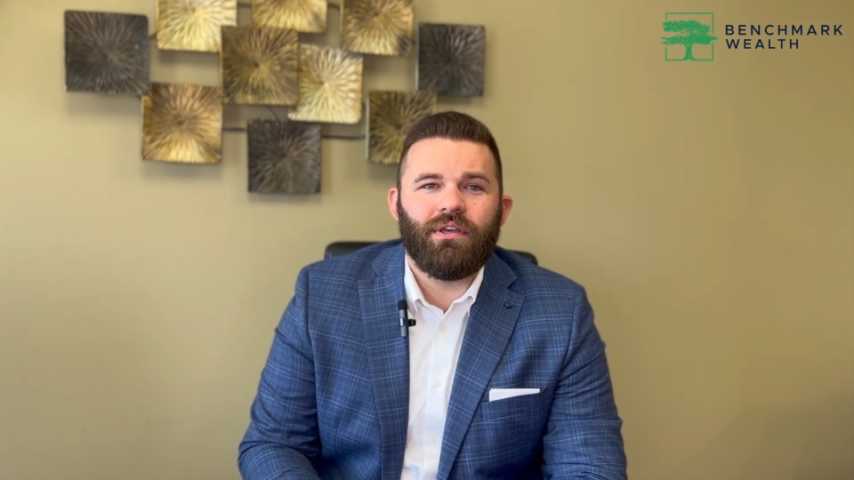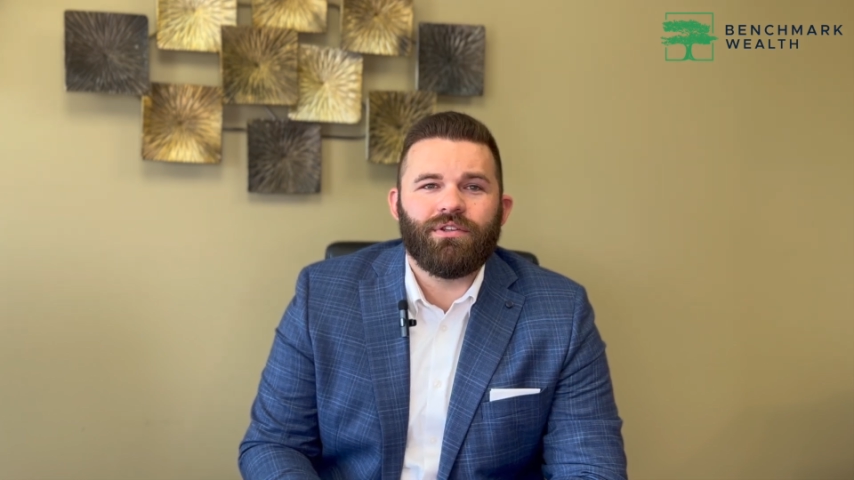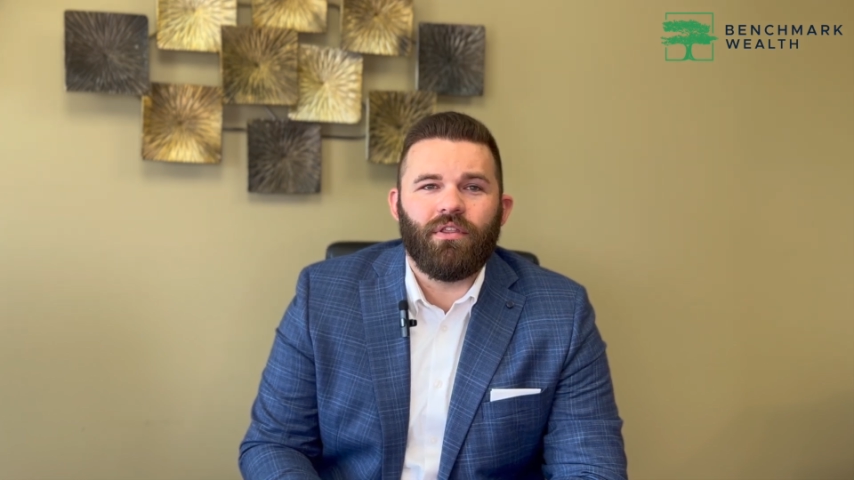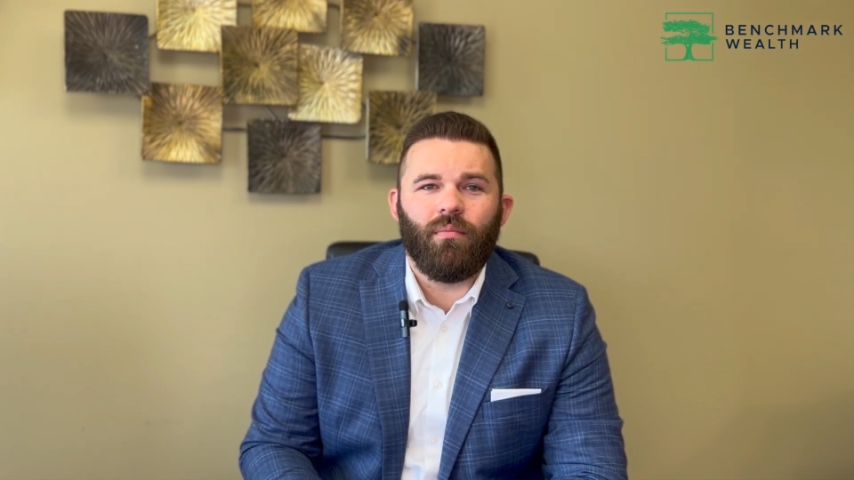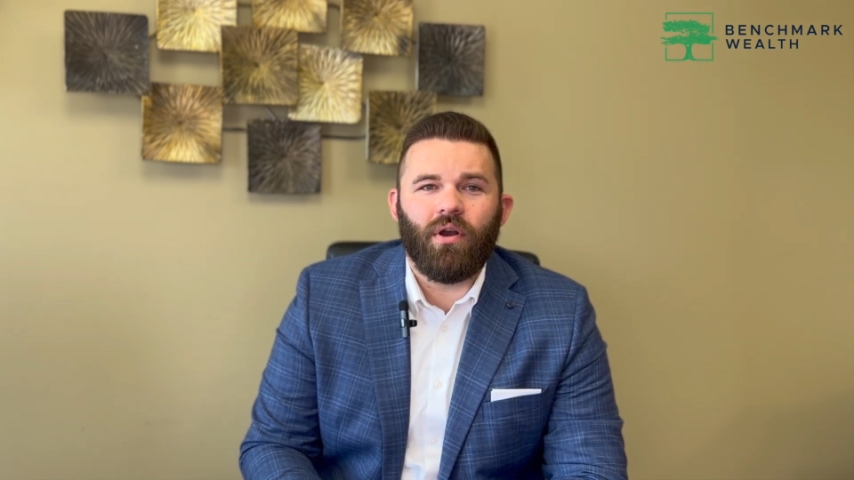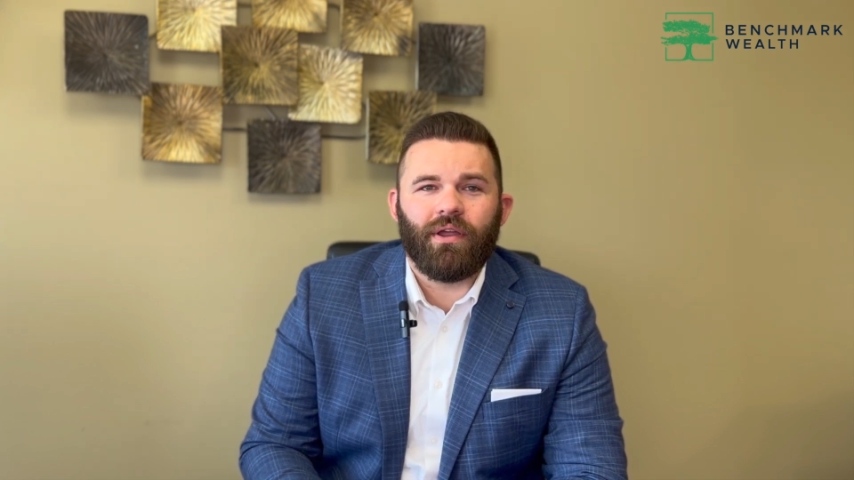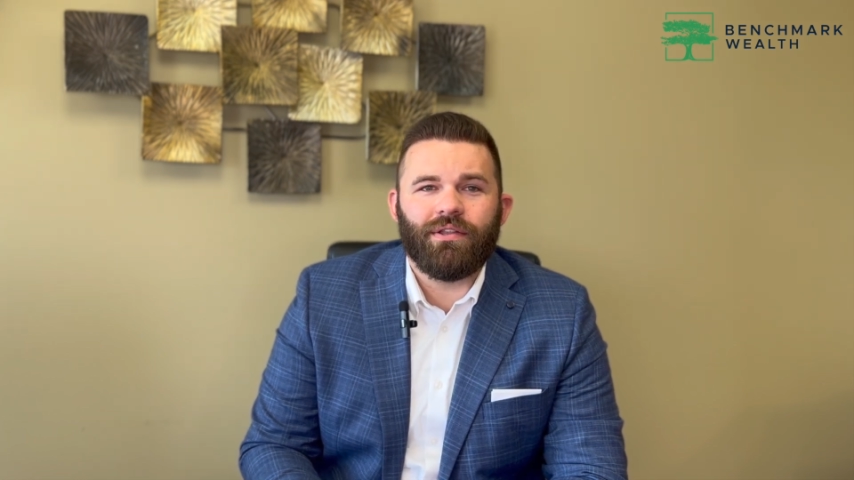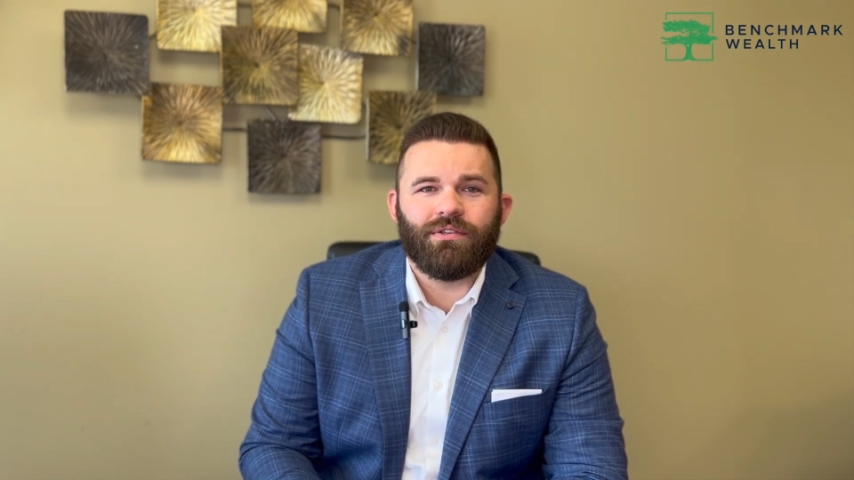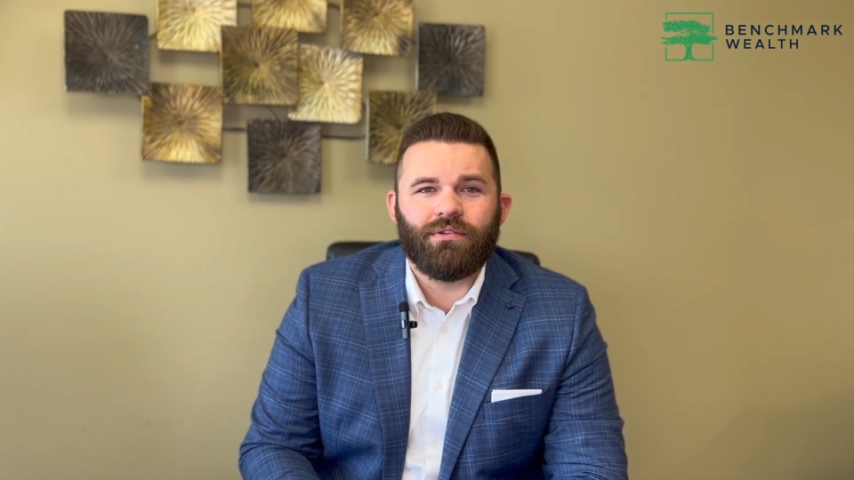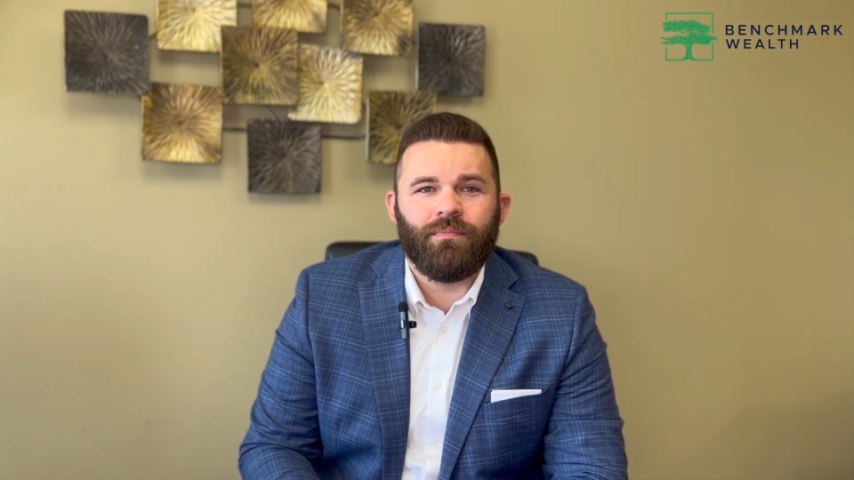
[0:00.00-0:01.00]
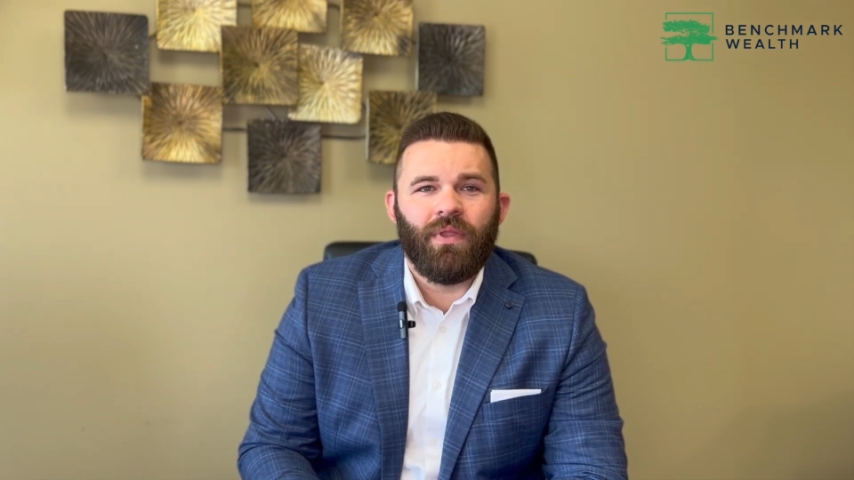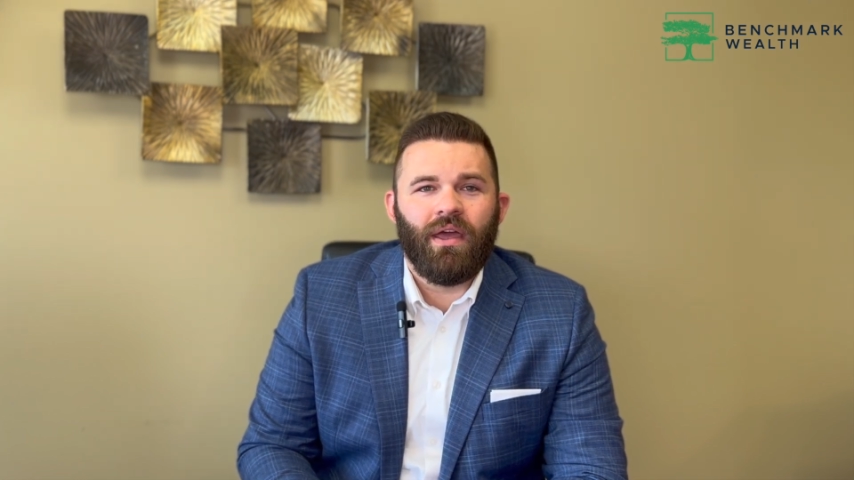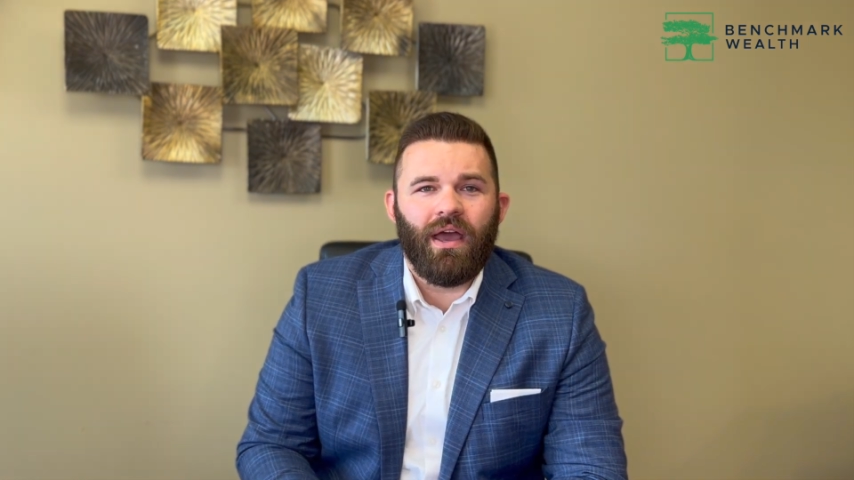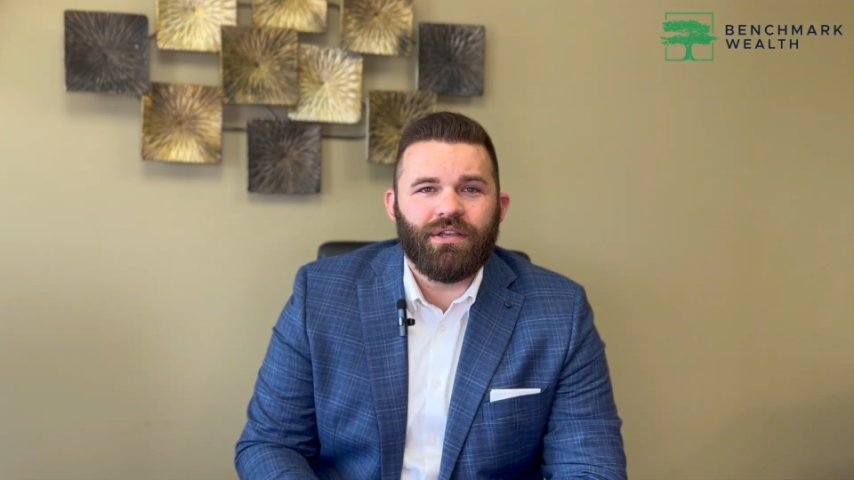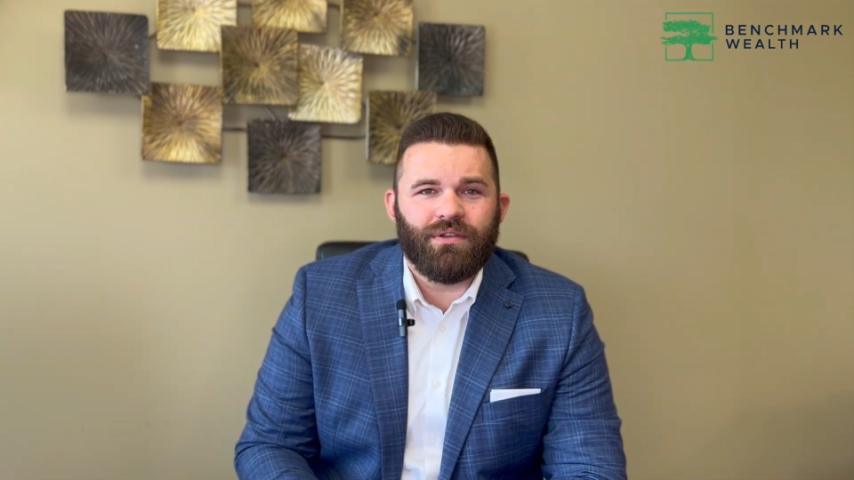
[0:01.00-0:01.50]
to the markets
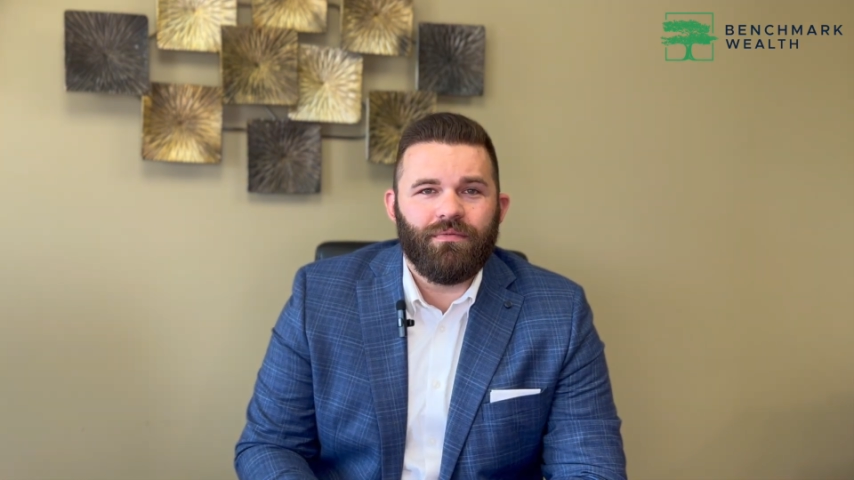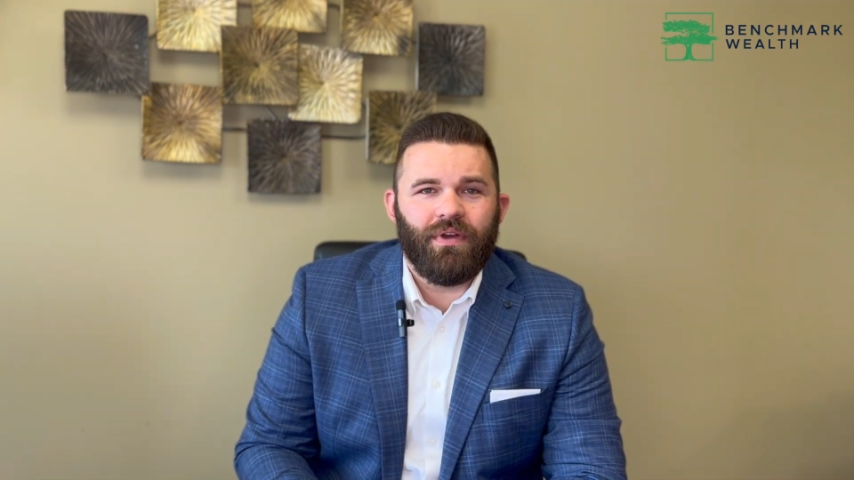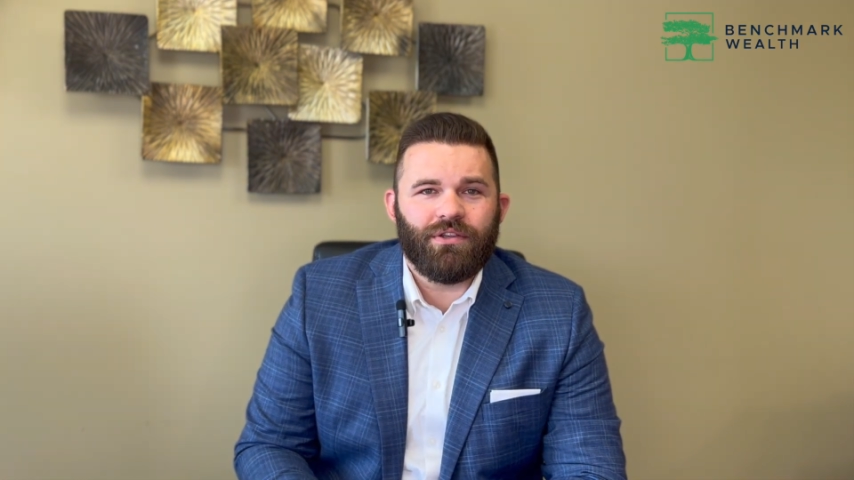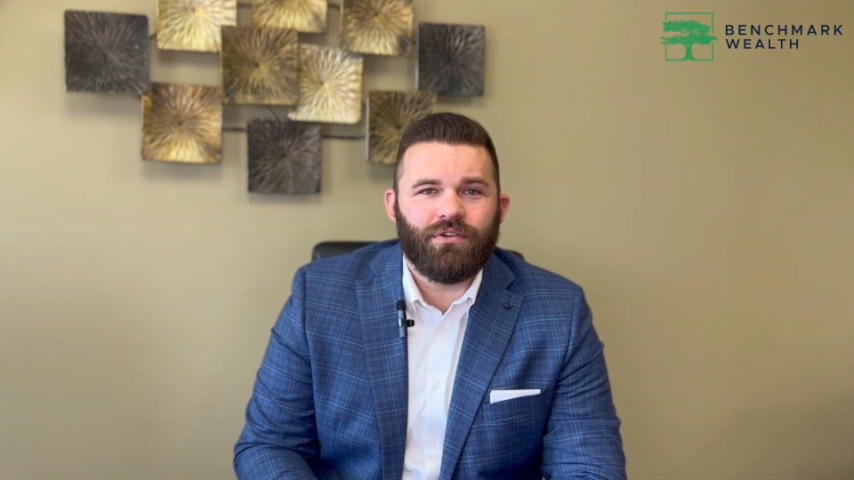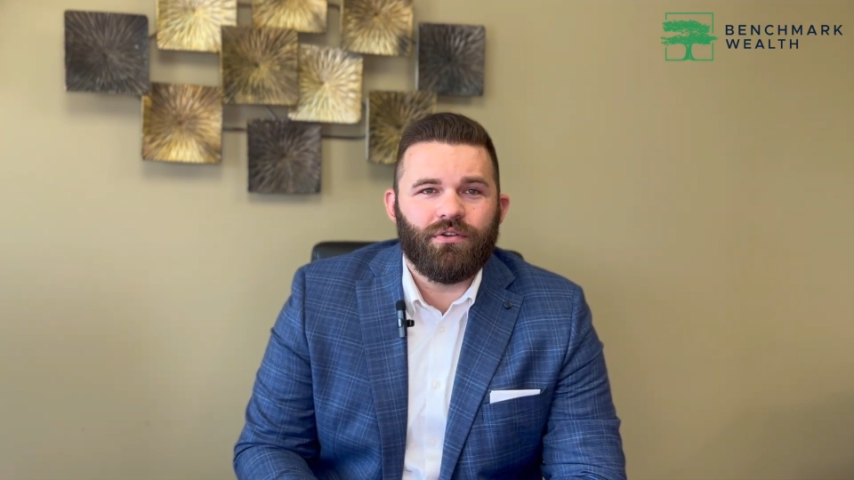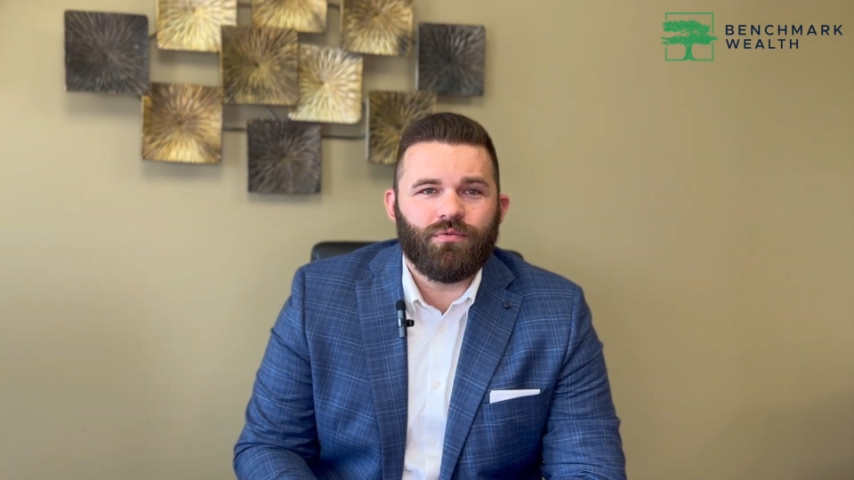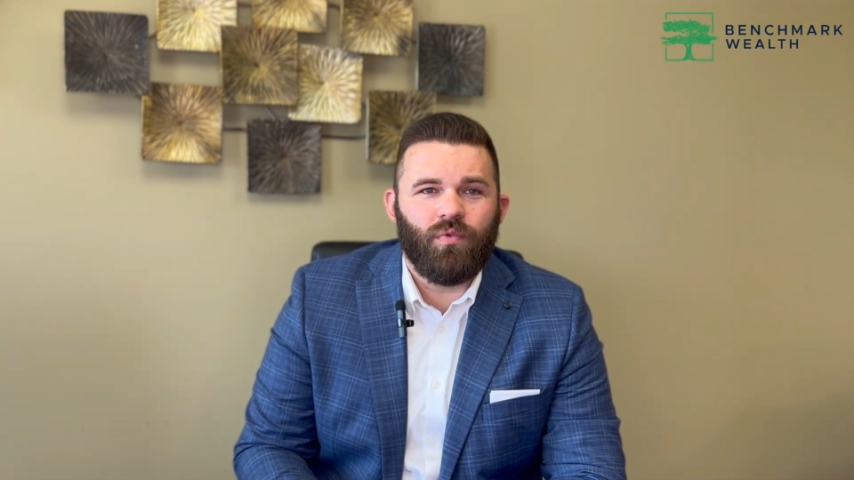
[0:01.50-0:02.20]
as investors